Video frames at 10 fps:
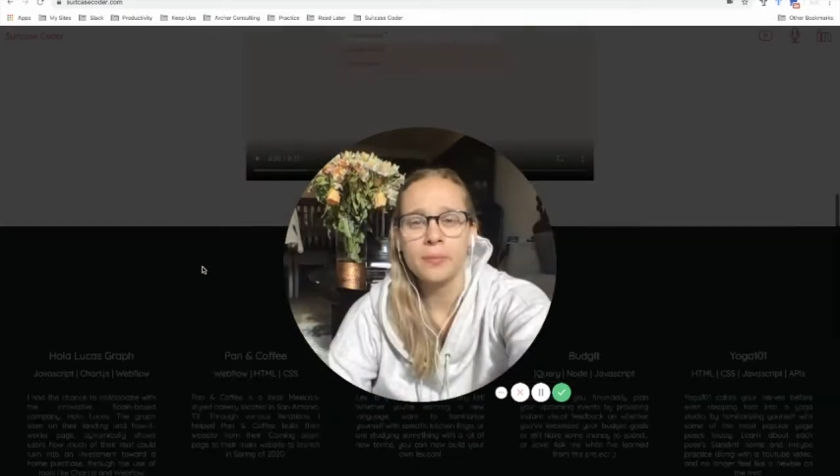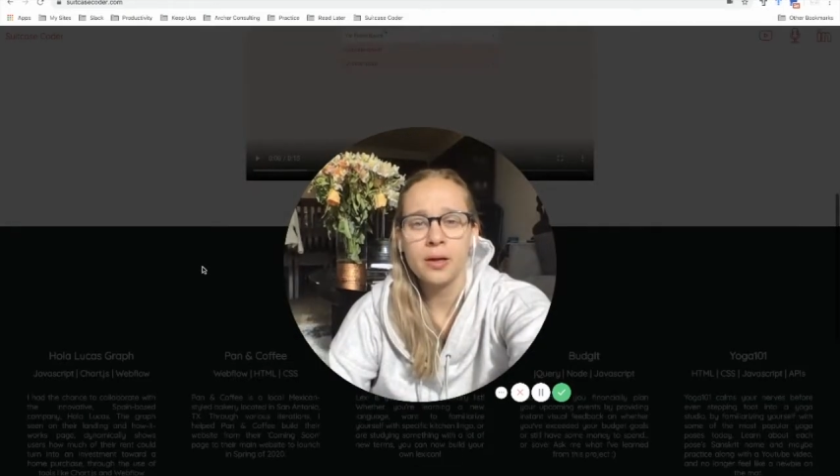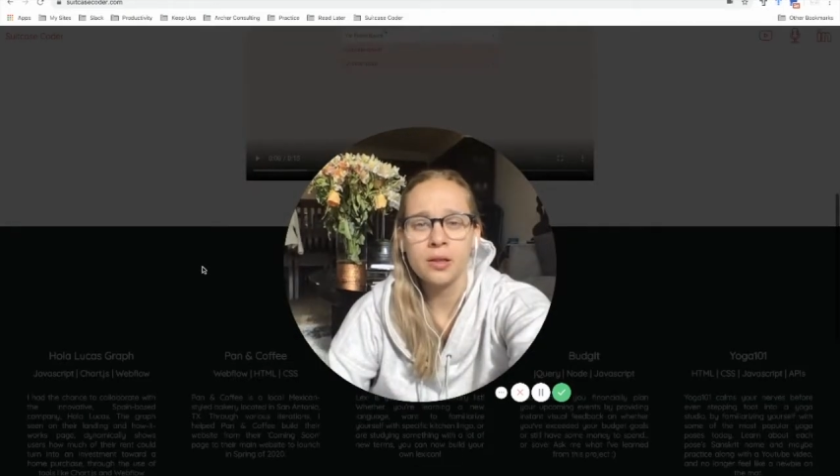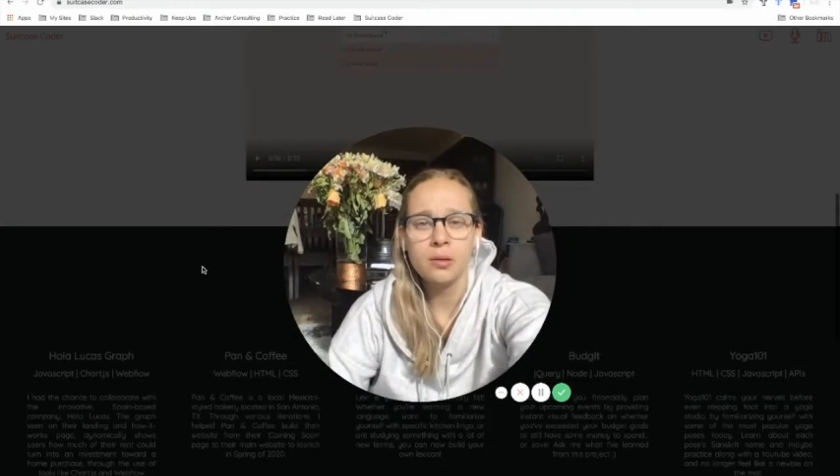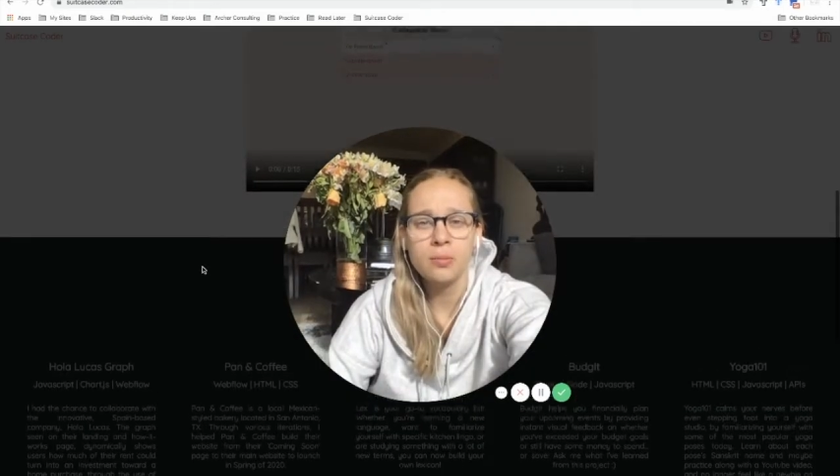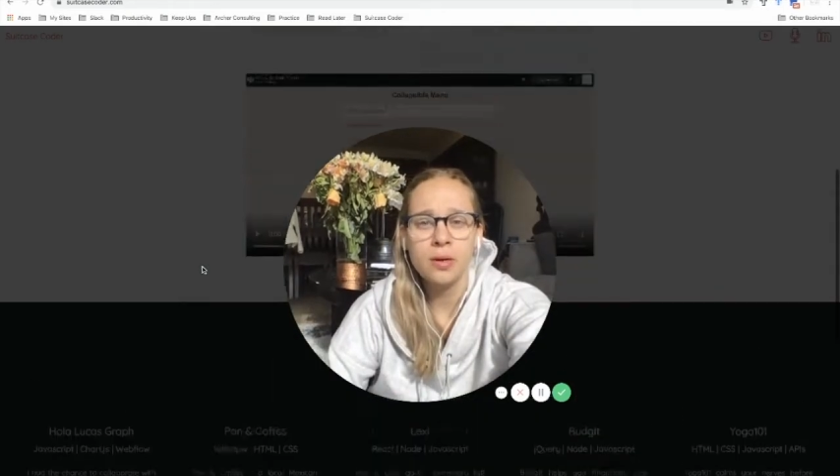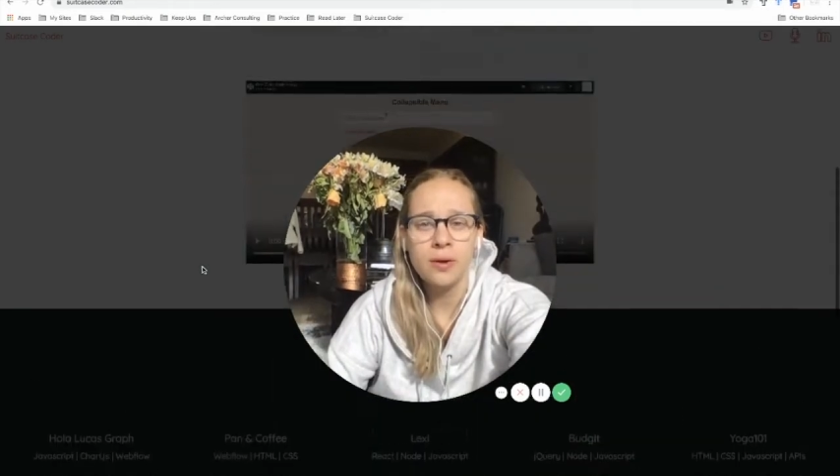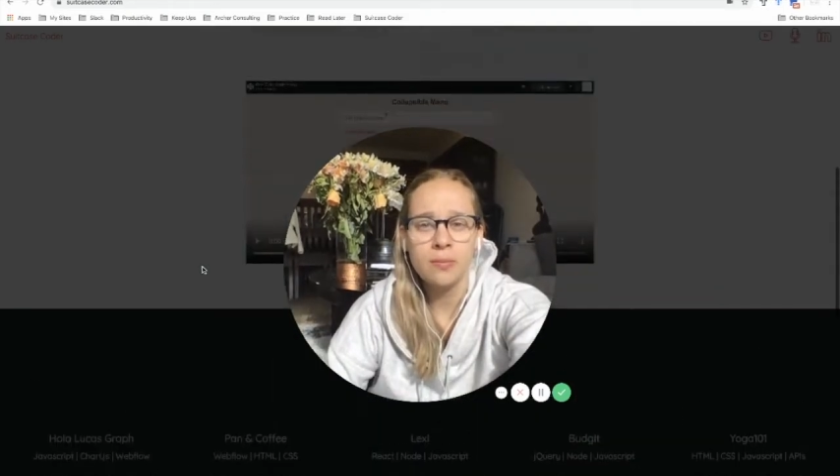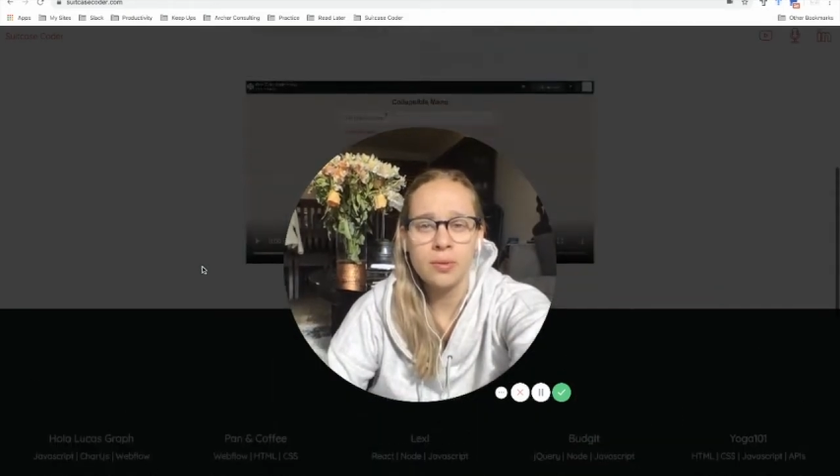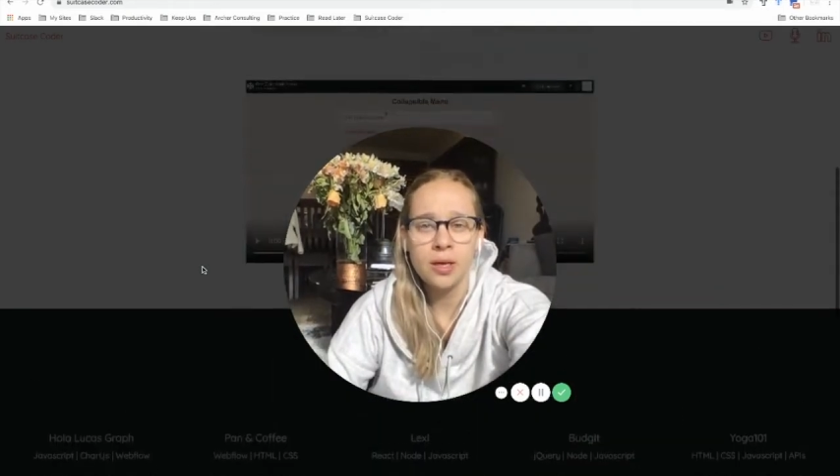A little bit
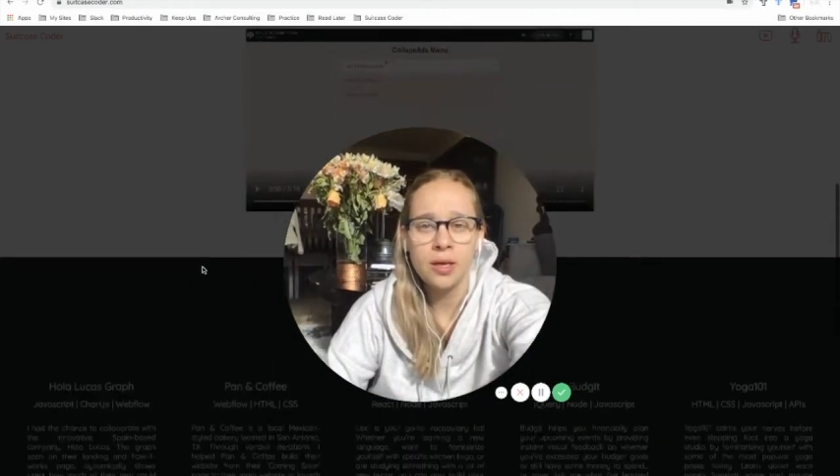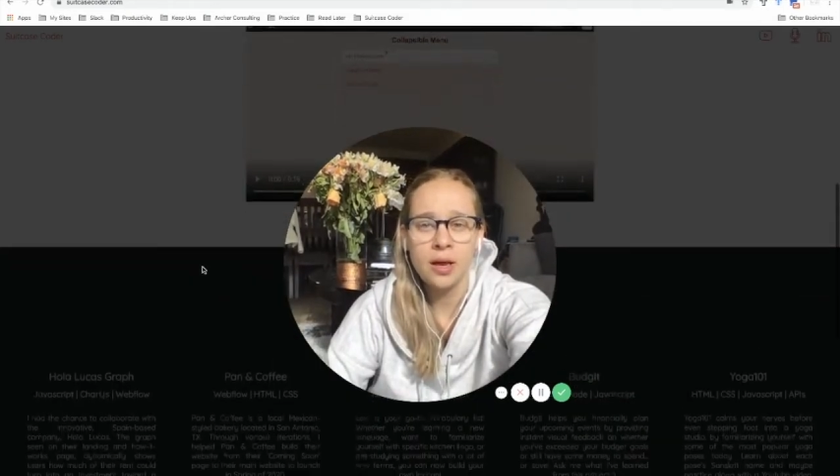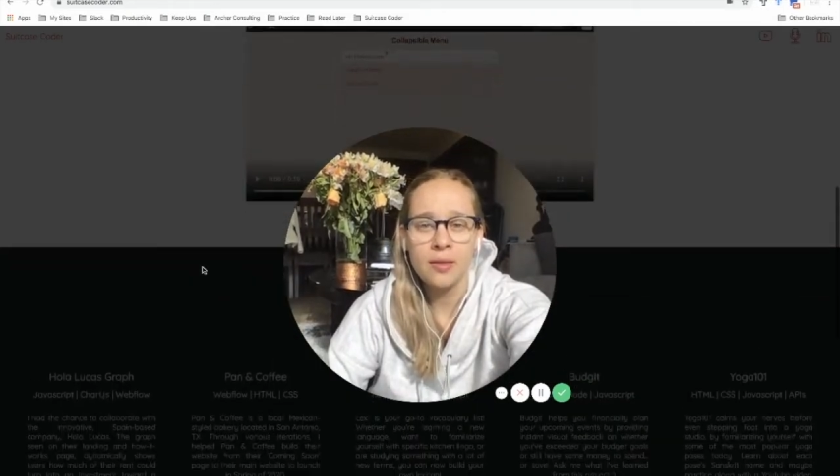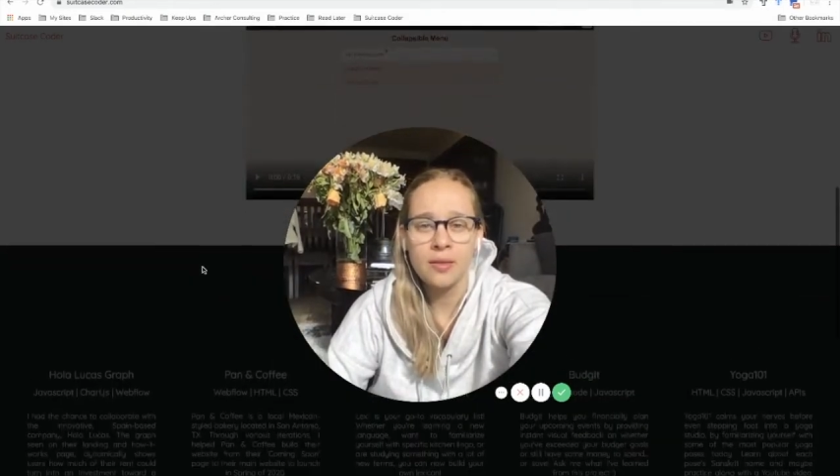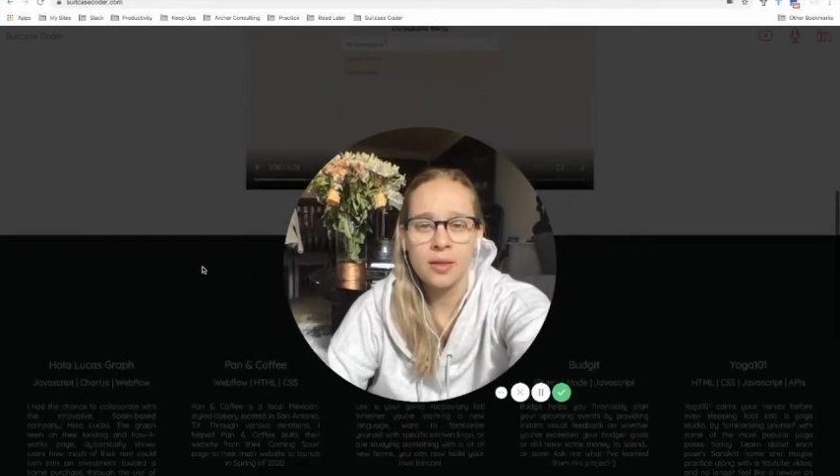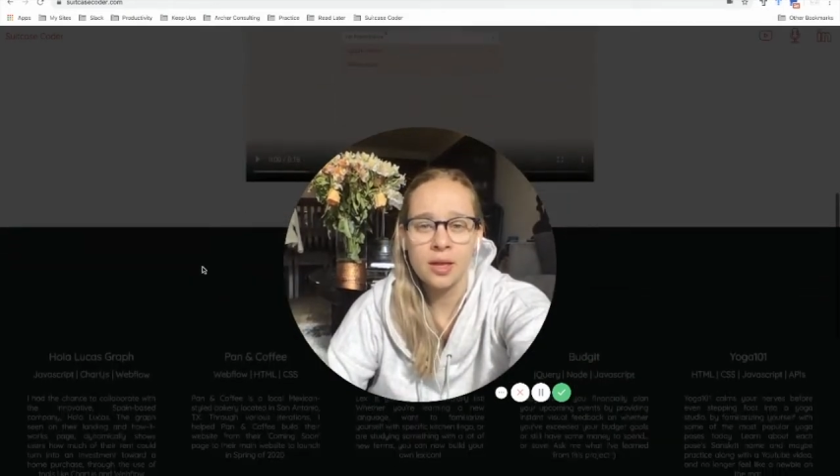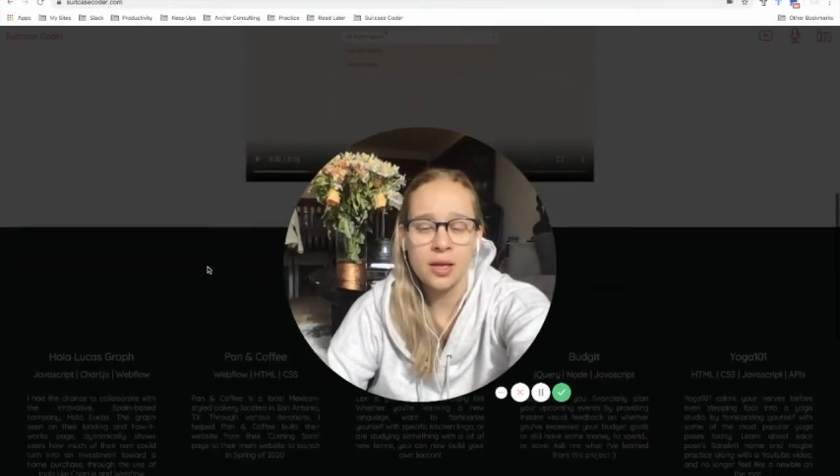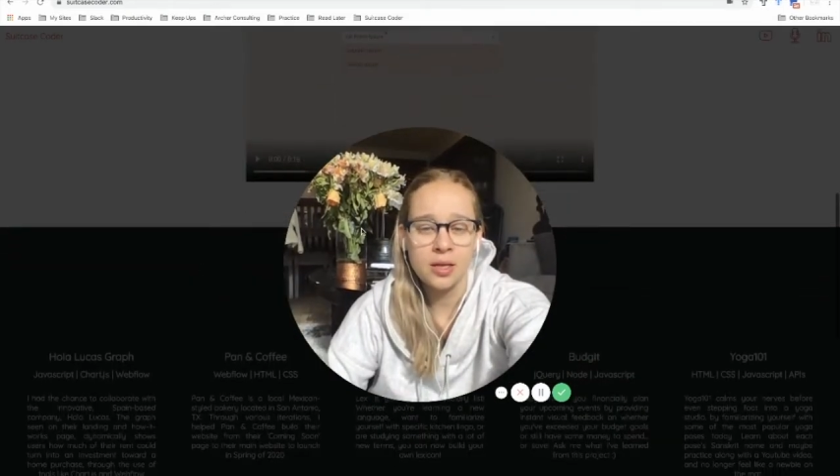about me, and then